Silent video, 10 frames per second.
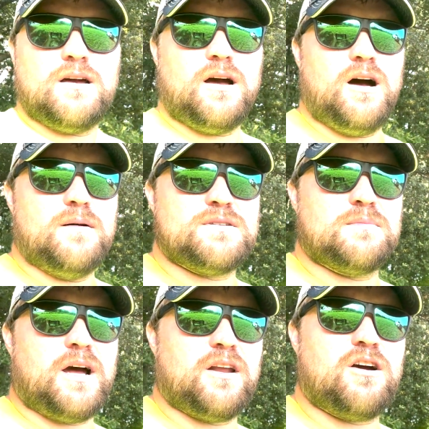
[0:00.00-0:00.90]
some
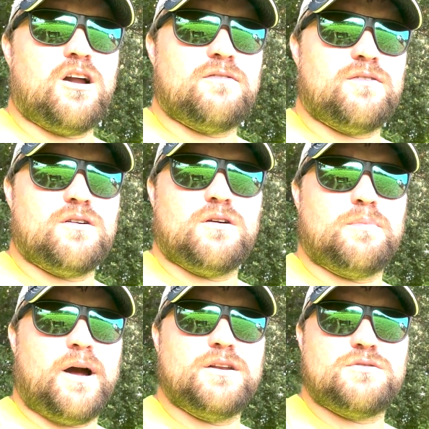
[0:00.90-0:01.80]
kind of conifer or
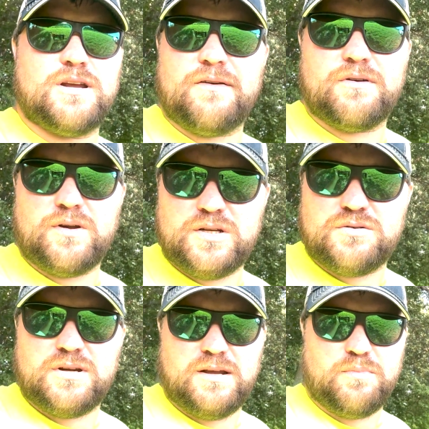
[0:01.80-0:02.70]
pine tree, evergreen
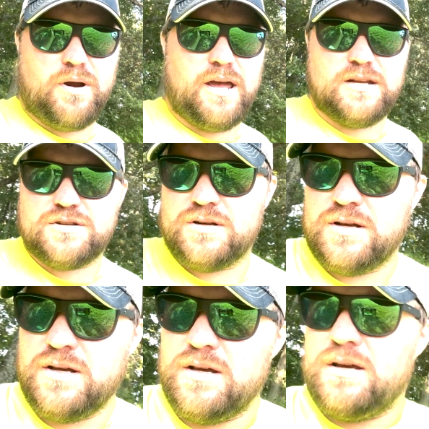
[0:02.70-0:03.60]
tree branch,
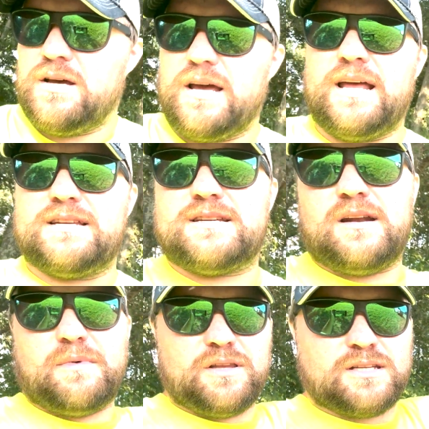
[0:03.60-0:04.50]
and set
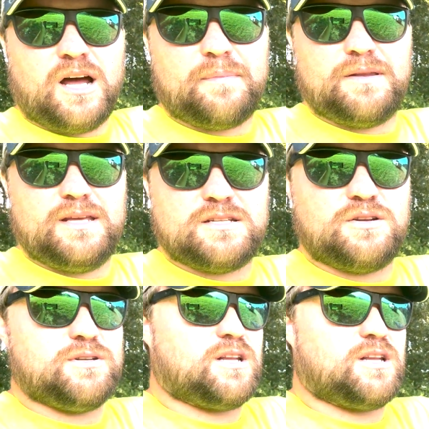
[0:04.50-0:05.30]
them on the top of this. So it's